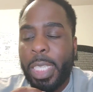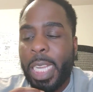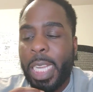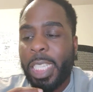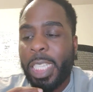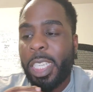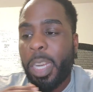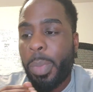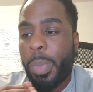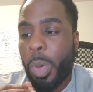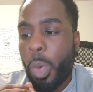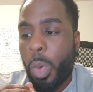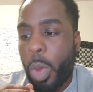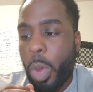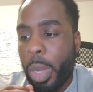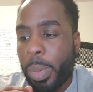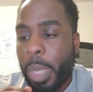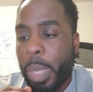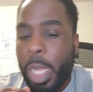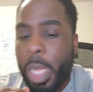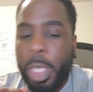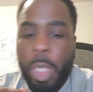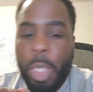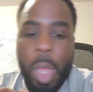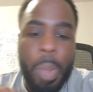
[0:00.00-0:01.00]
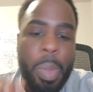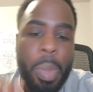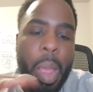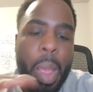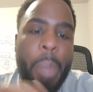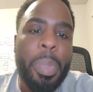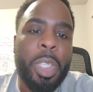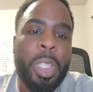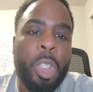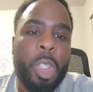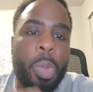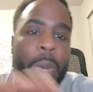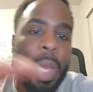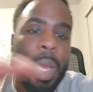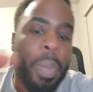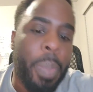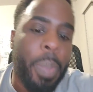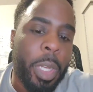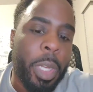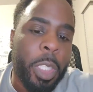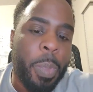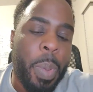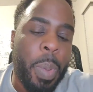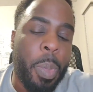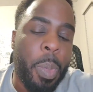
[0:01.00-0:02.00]
That's number one. So I'm assuming a
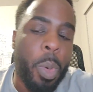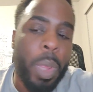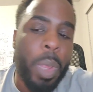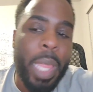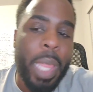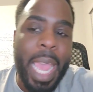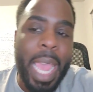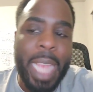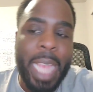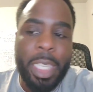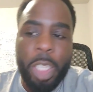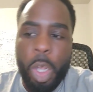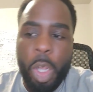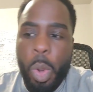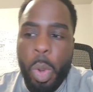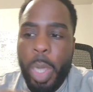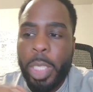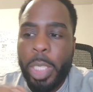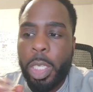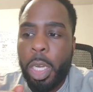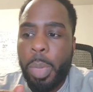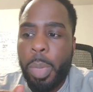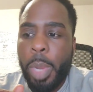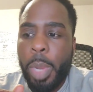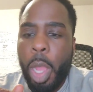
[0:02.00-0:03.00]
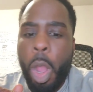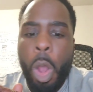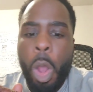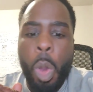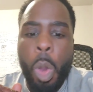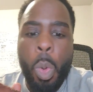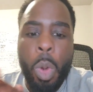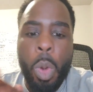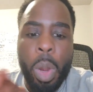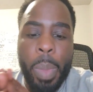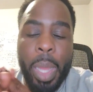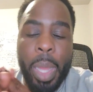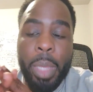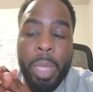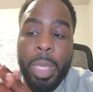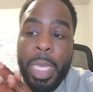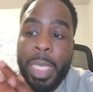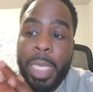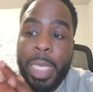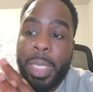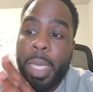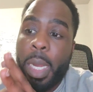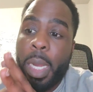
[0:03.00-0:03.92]
bunch of people when they ask the question, they're like, oh, what about this?